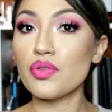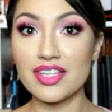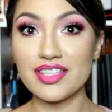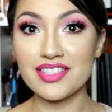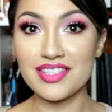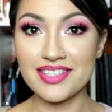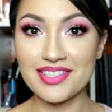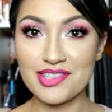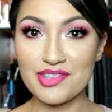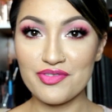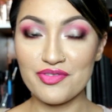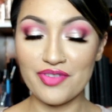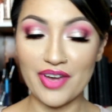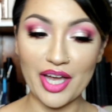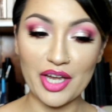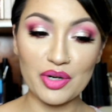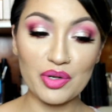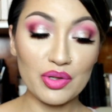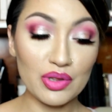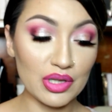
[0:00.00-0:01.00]
This is the
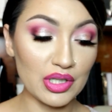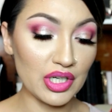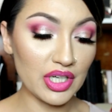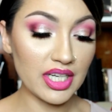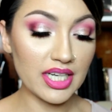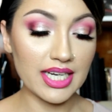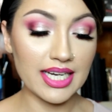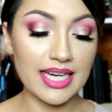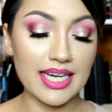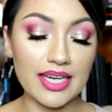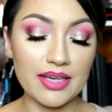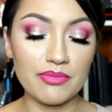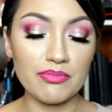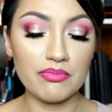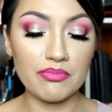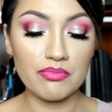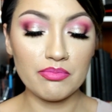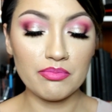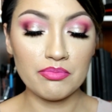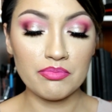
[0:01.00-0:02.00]
final look.
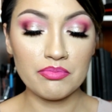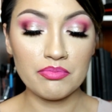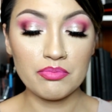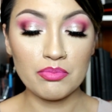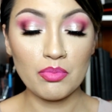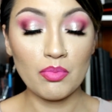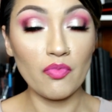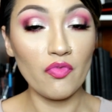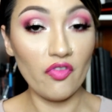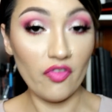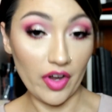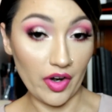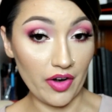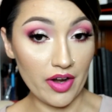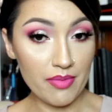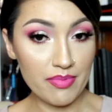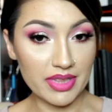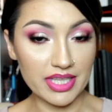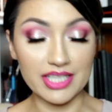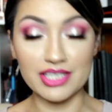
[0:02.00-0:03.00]
I'm
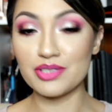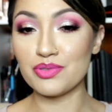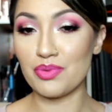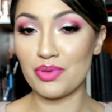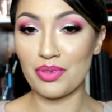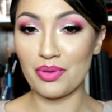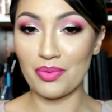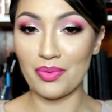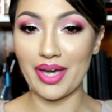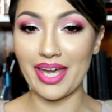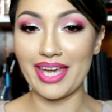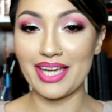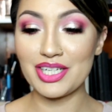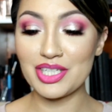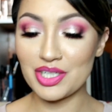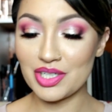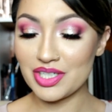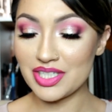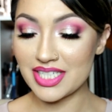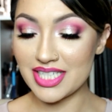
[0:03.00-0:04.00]
very pleased with the way
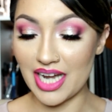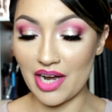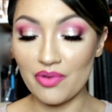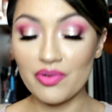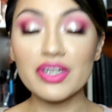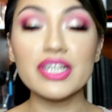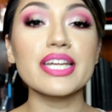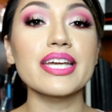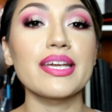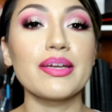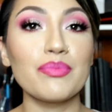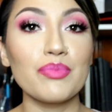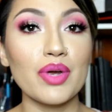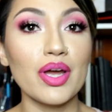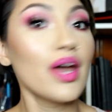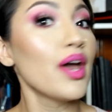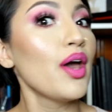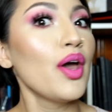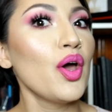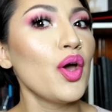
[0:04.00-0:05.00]
it turned out.
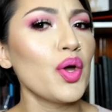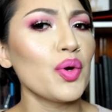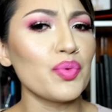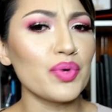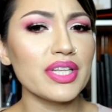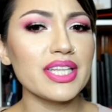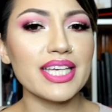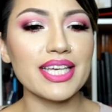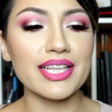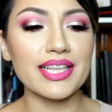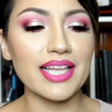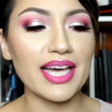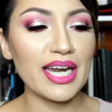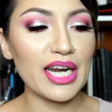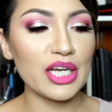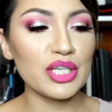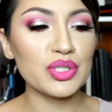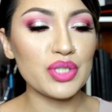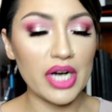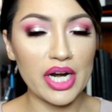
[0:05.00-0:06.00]
I'm really glad
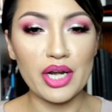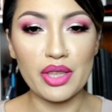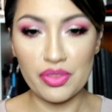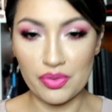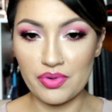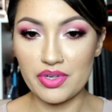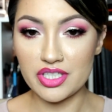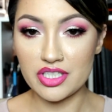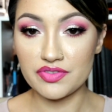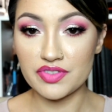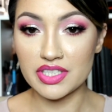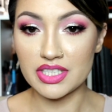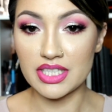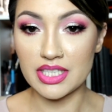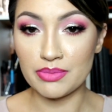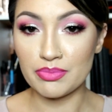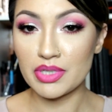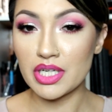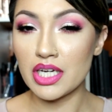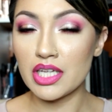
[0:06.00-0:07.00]
I tried 3 different
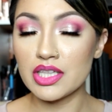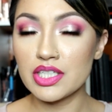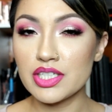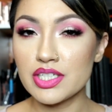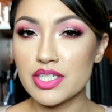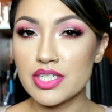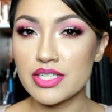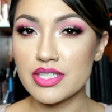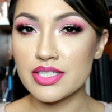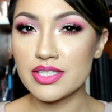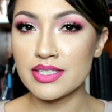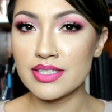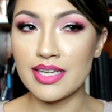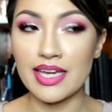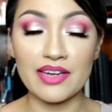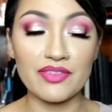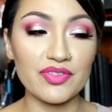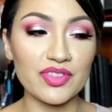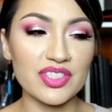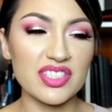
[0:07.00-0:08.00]
lip colors.
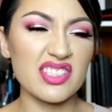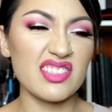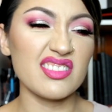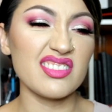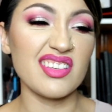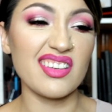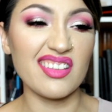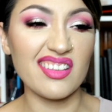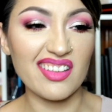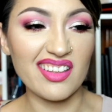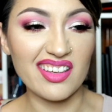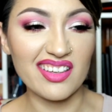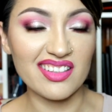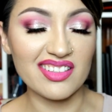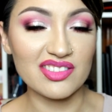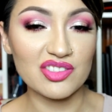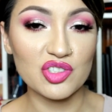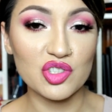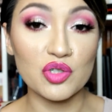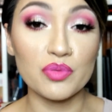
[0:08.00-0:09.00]
At first I was like, oh,
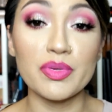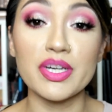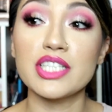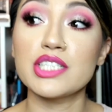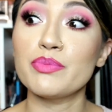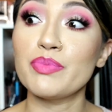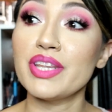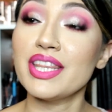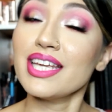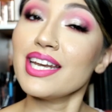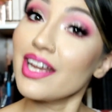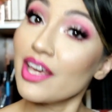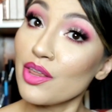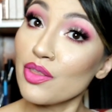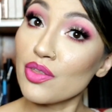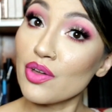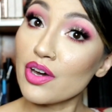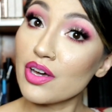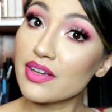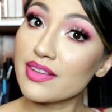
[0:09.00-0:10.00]
that's too much. But then
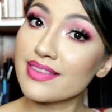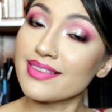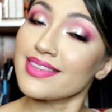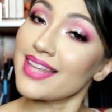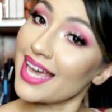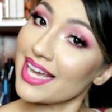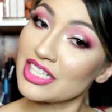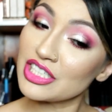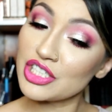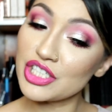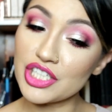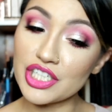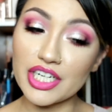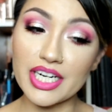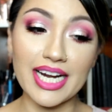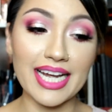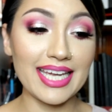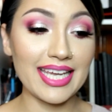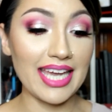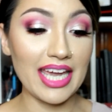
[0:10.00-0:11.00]
I thought last
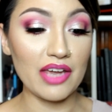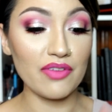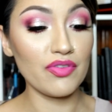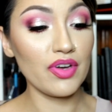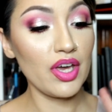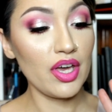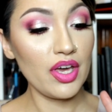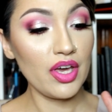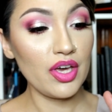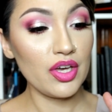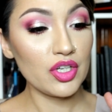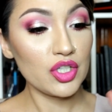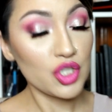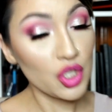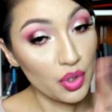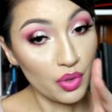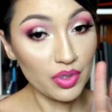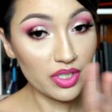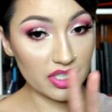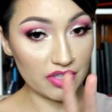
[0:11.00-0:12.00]
year I gave
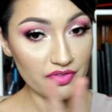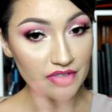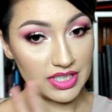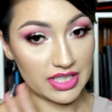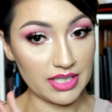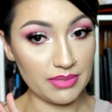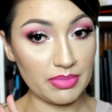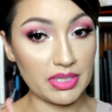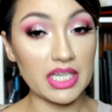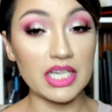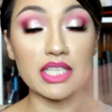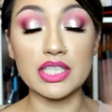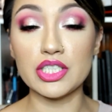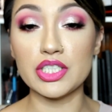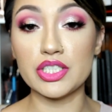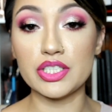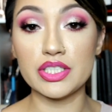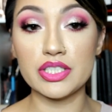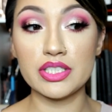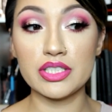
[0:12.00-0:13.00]
2 different lip
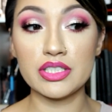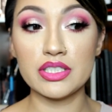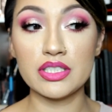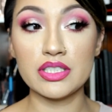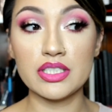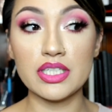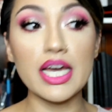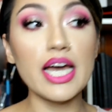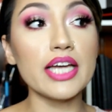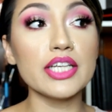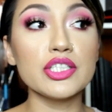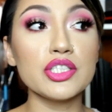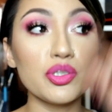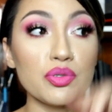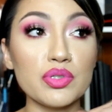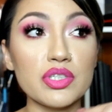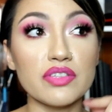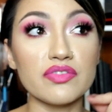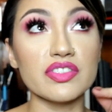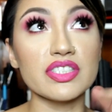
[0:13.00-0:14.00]
colors and
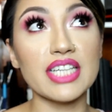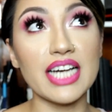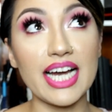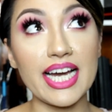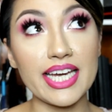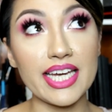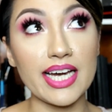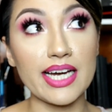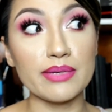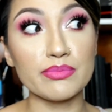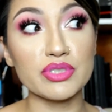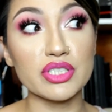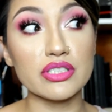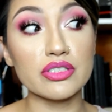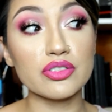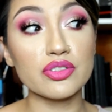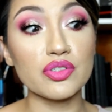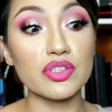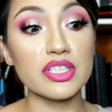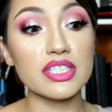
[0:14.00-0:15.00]
2 different eye options.